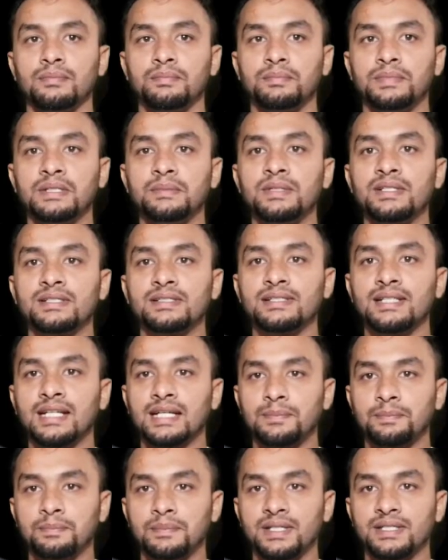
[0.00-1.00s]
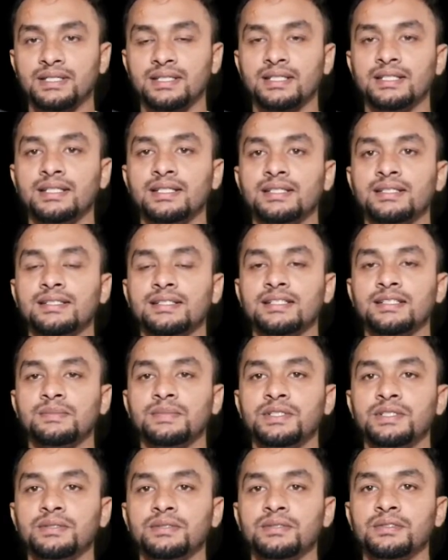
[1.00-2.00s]
Previously I have made a green screen
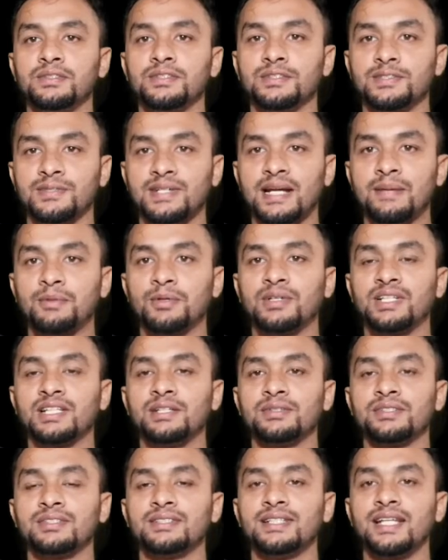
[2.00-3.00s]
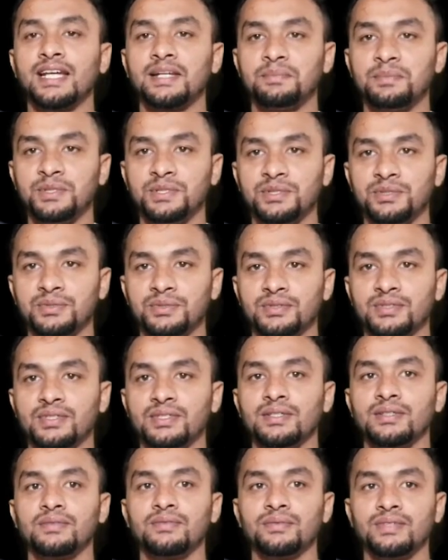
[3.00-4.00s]
video, so I am going to use that video
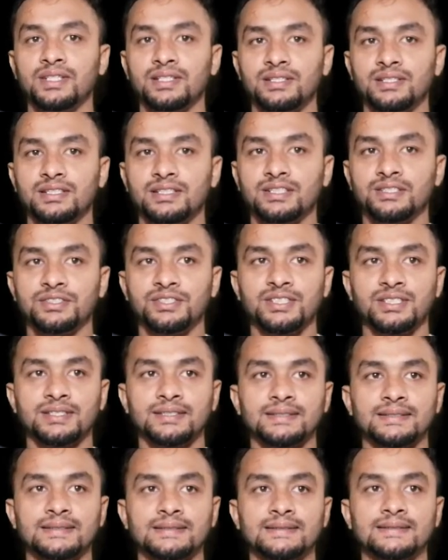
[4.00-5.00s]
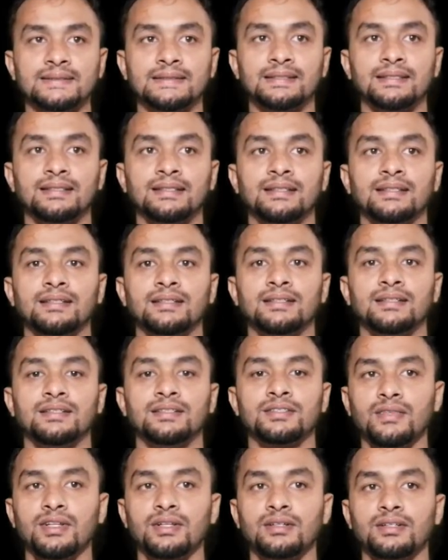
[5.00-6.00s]
in this tutorial.
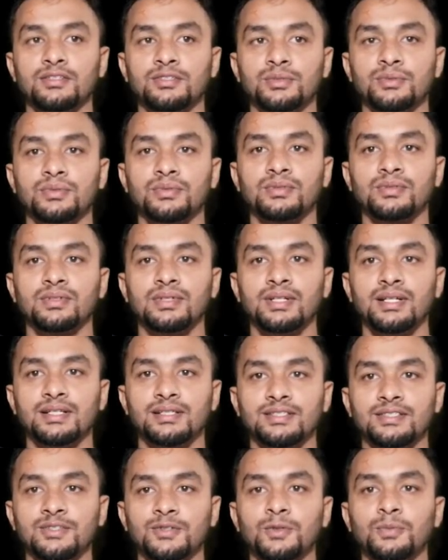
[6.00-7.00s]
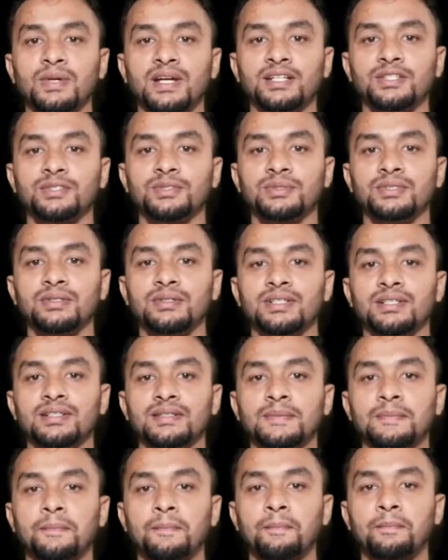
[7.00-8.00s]
So let's go back to your
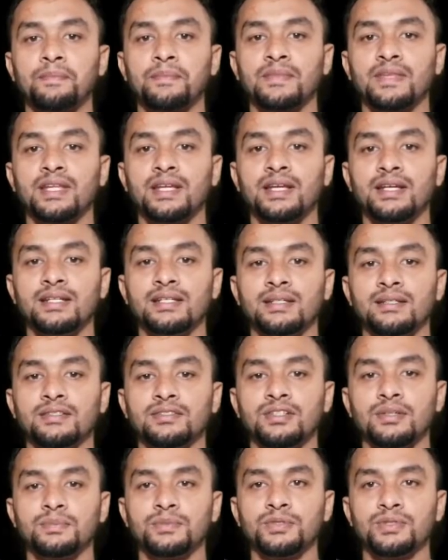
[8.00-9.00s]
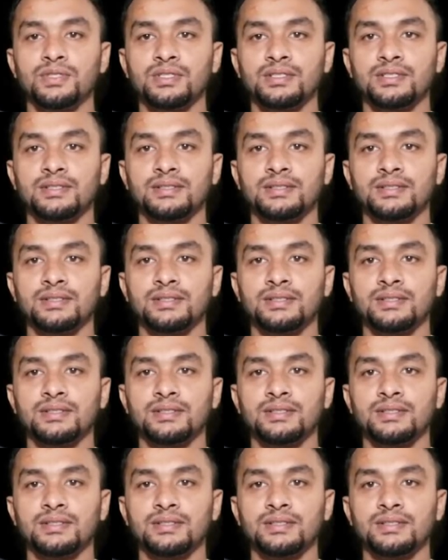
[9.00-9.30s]
editing software,